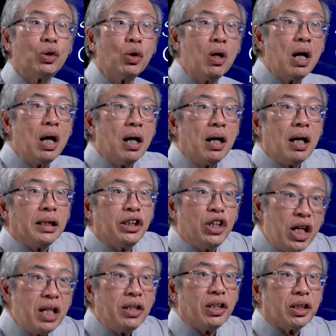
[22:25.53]
So
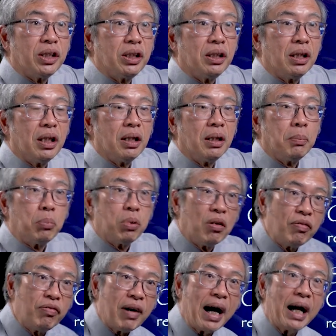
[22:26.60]
Jesus
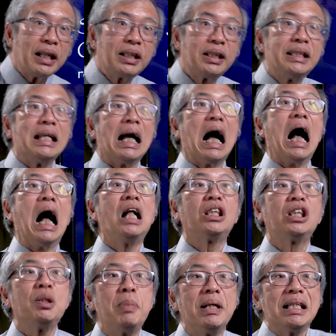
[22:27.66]
provides the
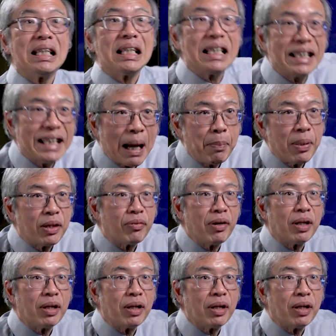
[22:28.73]
ultimate Sabbath